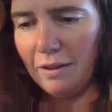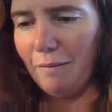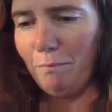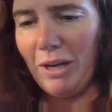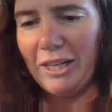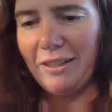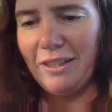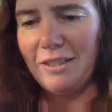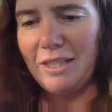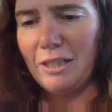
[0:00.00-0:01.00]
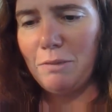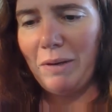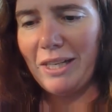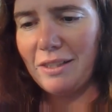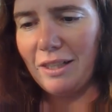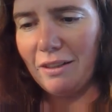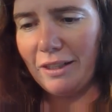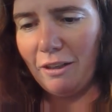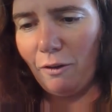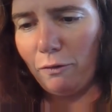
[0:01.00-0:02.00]
Um, yes. Bacon and cheese pasty,
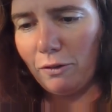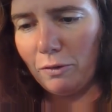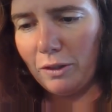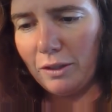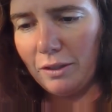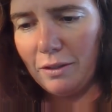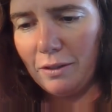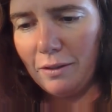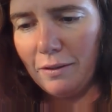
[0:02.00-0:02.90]
I'd kill for one.